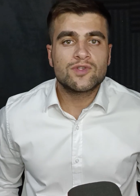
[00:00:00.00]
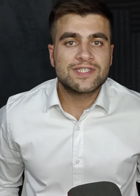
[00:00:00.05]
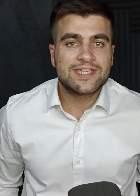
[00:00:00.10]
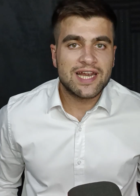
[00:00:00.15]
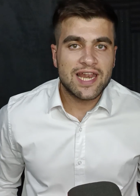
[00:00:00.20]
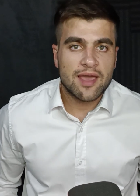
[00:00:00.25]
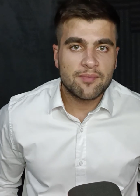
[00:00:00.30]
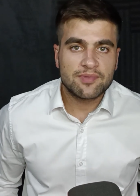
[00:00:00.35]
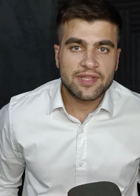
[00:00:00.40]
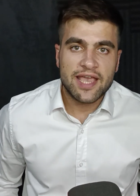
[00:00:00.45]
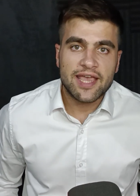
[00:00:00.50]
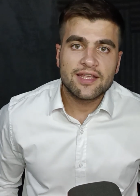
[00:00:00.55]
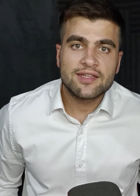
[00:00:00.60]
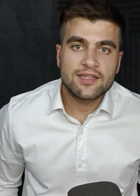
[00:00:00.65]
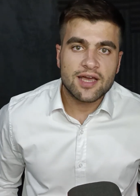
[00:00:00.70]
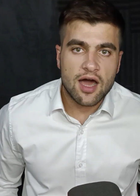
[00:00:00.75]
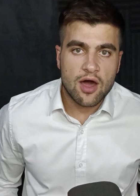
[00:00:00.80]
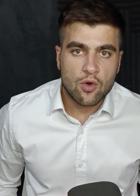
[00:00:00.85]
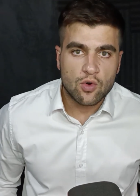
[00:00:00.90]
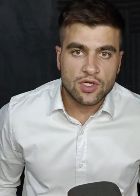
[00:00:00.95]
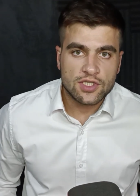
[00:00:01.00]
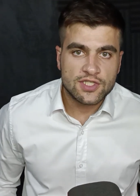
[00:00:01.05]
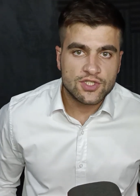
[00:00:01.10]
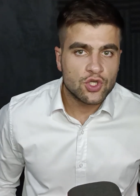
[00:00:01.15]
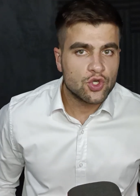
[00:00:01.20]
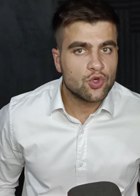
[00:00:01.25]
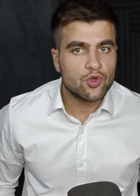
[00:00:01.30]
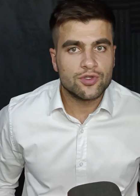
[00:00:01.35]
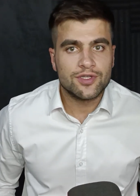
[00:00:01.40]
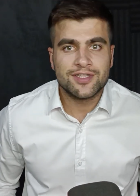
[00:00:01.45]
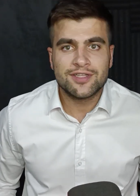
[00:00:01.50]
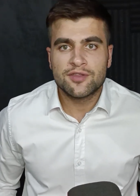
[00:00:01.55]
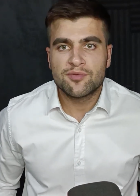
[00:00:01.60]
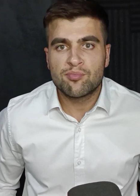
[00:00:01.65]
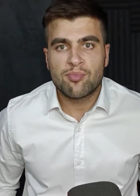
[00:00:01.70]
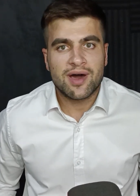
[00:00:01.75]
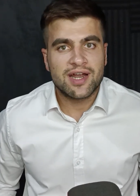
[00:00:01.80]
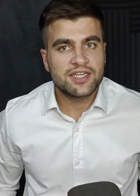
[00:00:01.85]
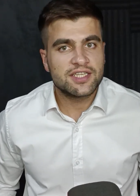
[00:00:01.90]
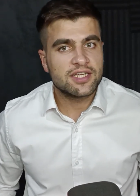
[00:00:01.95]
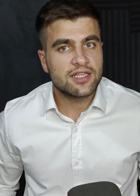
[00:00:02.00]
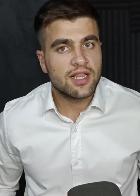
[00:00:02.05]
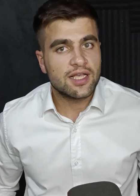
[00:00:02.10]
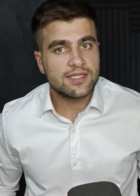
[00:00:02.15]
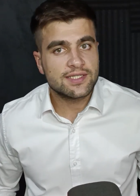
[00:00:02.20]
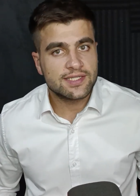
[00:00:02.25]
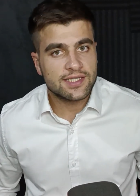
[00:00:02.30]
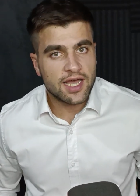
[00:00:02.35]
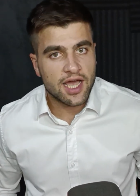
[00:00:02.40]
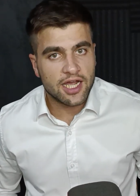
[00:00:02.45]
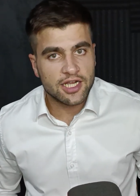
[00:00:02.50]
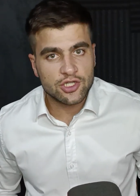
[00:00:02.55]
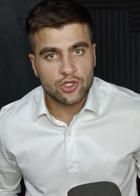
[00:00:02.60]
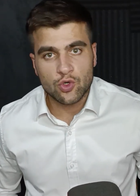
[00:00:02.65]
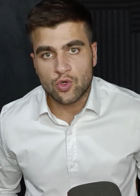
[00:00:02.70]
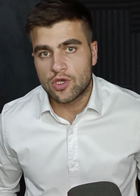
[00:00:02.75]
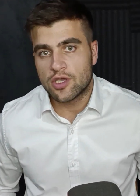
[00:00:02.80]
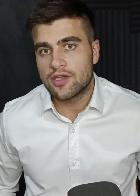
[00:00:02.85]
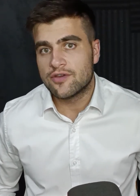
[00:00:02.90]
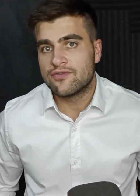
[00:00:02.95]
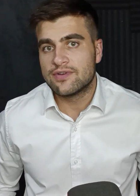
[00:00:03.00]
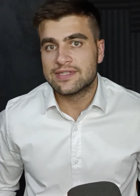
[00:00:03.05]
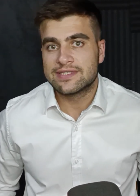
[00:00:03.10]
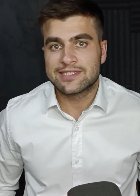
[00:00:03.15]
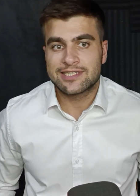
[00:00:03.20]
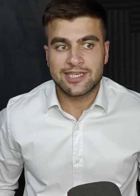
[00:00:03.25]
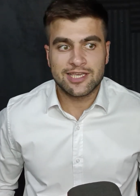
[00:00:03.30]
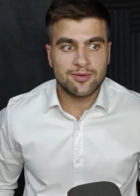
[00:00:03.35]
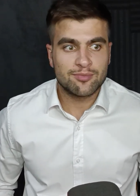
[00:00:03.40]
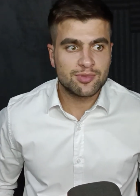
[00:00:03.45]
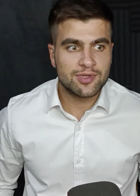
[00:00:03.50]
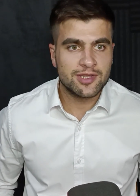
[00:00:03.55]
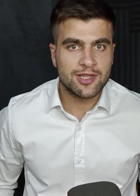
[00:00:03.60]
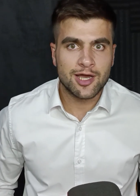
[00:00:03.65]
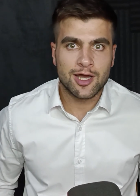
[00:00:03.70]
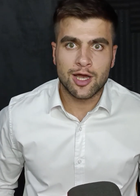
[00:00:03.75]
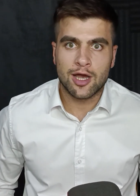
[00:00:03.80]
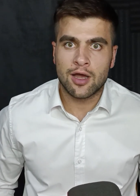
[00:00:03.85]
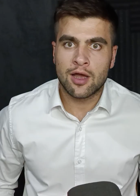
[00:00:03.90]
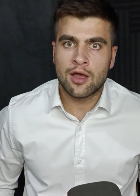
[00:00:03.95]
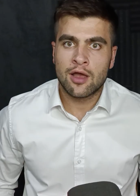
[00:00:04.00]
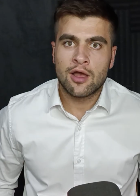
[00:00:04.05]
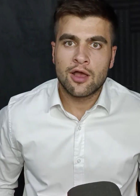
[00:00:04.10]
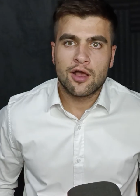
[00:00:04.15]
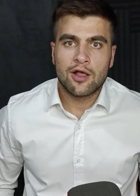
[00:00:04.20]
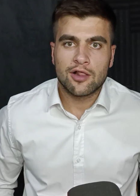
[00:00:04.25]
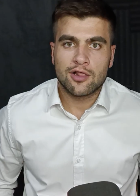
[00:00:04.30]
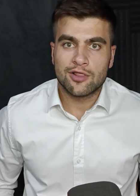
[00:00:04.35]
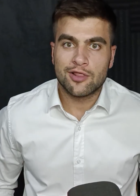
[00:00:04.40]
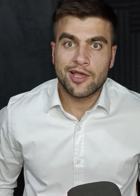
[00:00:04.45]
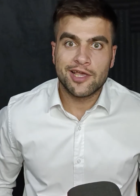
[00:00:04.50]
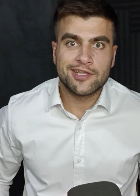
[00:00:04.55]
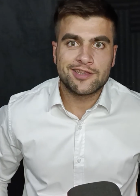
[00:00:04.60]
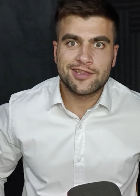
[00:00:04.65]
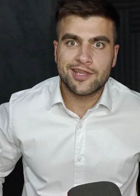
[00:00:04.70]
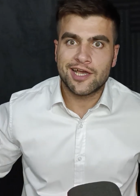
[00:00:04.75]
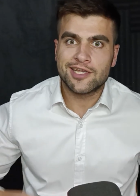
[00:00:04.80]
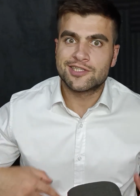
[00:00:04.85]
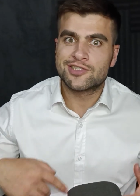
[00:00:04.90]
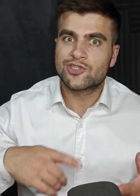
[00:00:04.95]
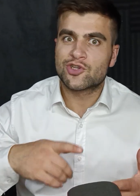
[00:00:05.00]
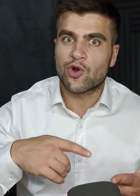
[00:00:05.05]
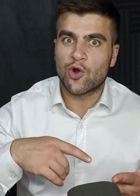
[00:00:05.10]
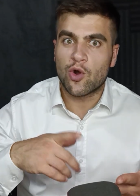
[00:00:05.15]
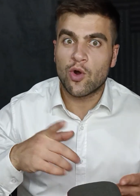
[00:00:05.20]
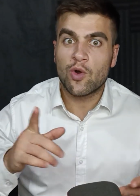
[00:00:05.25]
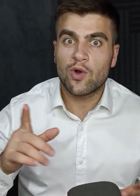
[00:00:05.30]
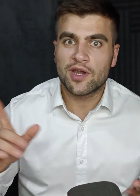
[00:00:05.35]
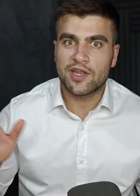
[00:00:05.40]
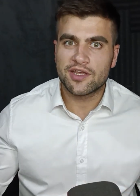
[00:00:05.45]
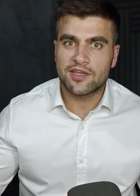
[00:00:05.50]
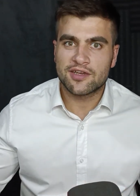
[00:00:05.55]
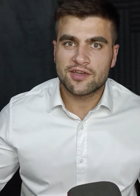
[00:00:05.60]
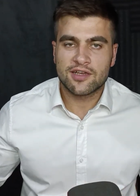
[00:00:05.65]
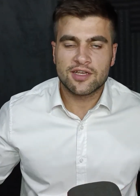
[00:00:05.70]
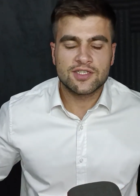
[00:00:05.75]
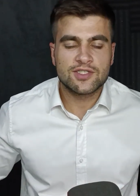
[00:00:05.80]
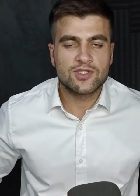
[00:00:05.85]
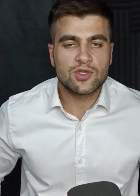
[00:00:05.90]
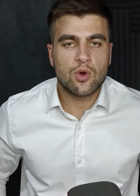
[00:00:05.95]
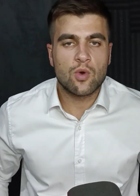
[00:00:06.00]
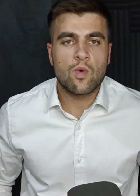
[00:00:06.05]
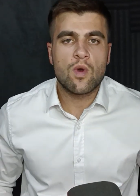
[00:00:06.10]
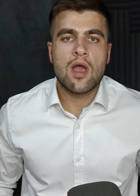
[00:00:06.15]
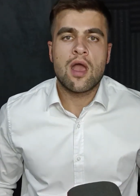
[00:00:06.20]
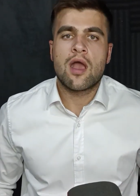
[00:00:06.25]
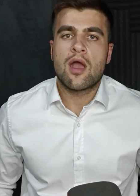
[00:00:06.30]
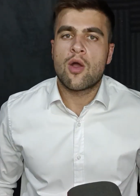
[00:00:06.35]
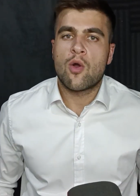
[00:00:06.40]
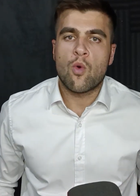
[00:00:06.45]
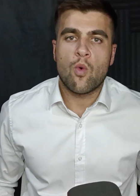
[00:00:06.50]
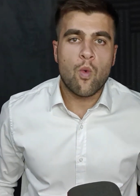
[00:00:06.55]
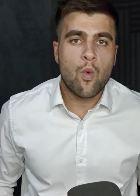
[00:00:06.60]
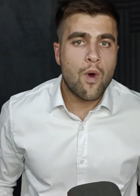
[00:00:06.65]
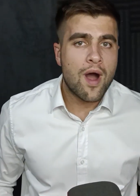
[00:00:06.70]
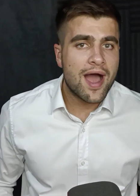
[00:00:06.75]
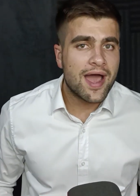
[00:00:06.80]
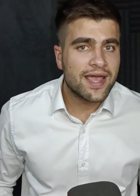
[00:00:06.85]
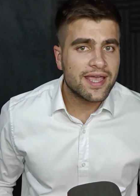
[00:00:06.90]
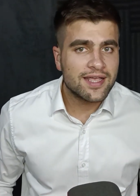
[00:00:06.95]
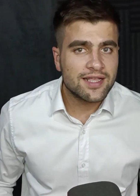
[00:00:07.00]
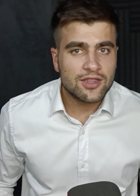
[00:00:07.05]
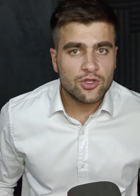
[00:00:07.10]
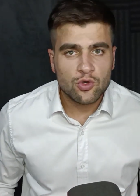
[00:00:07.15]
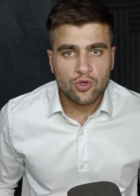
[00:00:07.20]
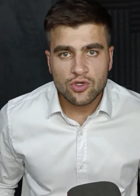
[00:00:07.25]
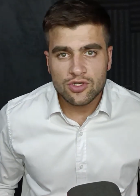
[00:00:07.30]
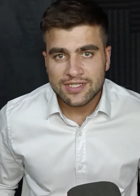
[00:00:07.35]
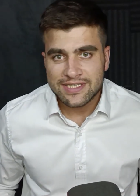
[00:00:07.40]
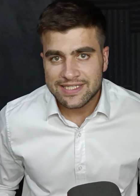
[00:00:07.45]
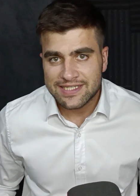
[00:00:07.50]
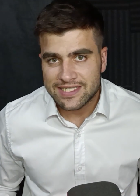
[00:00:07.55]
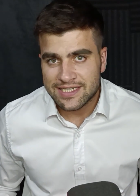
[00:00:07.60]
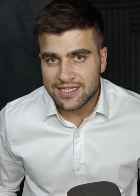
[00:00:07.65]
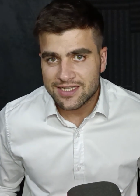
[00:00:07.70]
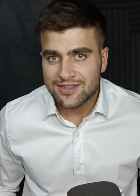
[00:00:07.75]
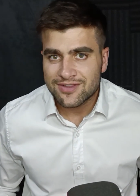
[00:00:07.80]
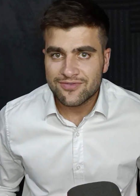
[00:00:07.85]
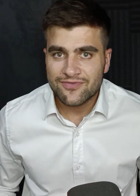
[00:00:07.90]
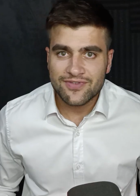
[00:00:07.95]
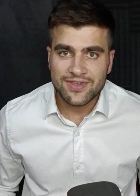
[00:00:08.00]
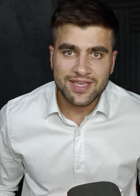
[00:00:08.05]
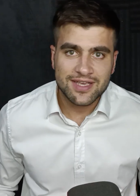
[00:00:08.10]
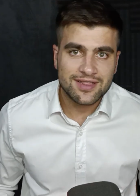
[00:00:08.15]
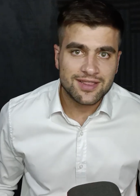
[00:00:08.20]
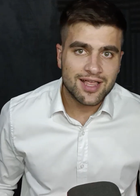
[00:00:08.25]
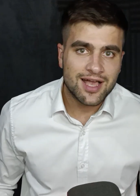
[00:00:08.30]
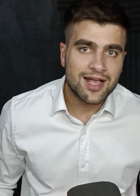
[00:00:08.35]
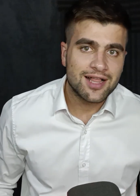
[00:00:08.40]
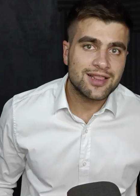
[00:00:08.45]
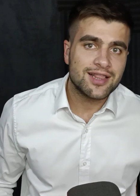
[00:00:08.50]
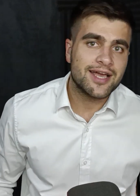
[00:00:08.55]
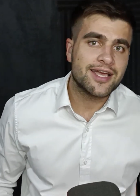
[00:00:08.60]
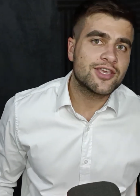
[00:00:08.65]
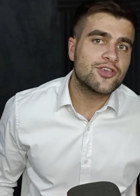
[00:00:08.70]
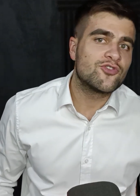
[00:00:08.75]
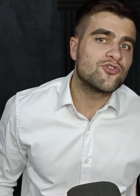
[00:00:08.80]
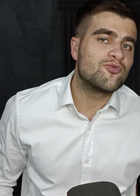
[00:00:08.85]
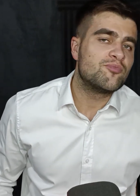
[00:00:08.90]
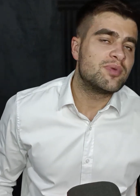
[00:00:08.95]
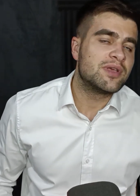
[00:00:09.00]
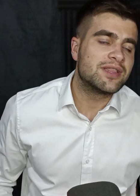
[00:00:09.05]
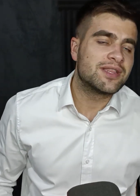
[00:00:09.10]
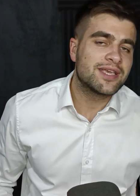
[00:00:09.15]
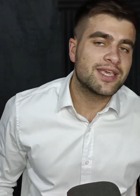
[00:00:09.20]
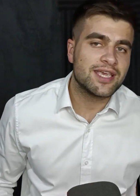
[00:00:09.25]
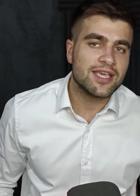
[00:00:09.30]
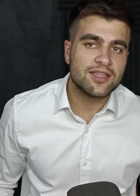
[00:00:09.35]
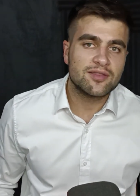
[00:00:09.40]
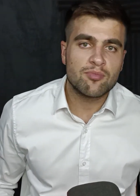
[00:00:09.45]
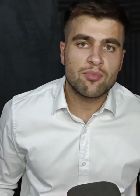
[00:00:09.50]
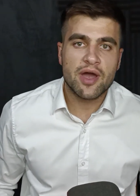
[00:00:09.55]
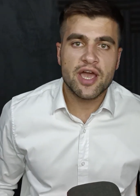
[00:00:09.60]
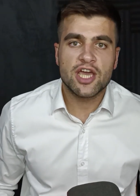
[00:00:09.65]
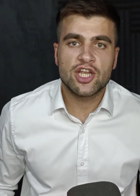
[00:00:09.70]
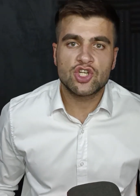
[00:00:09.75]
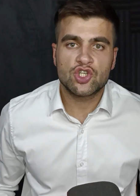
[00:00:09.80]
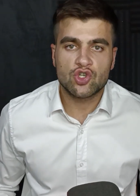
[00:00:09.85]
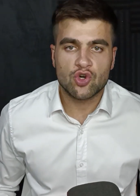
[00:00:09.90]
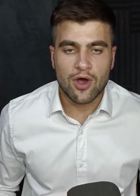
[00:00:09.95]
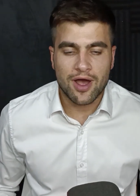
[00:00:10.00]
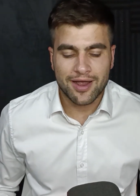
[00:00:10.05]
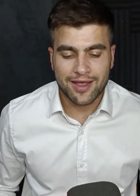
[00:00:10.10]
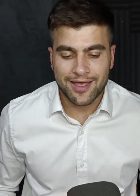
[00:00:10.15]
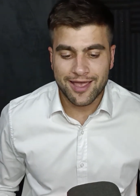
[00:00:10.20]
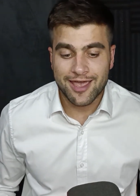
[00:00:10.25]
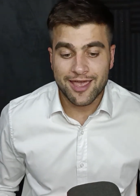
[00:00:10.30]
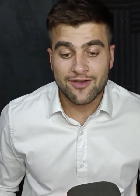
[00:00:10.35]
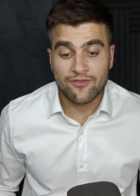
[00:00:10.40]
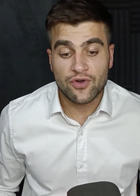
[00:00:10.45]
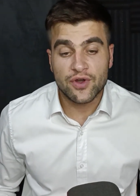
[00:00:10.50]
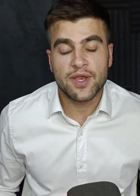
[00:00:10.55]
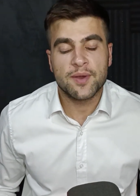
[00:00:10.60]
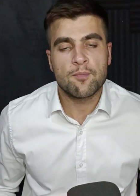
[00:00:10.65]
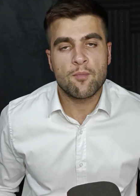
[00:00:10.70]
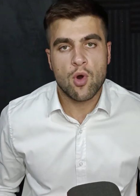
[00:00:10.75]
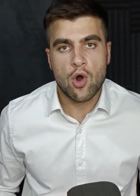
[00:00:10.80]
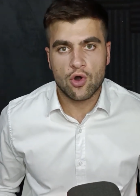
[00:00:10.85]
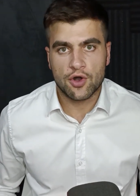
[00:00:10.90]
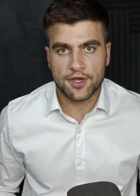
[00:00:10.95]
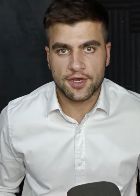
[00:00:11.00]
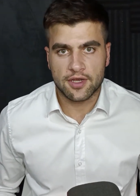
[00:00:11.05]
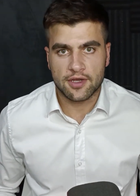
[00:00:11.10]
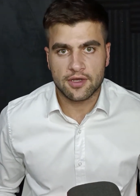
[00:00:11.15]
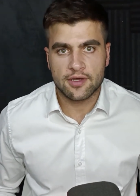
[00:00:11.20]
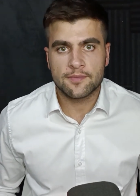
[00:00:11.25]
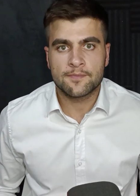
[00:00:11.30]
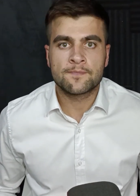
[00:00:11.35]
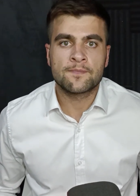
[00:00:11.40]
slept 8 hours, you didn't party last night, you even skipped the late night scrolling, so why do you still feel like you've been hit by a truck every morning?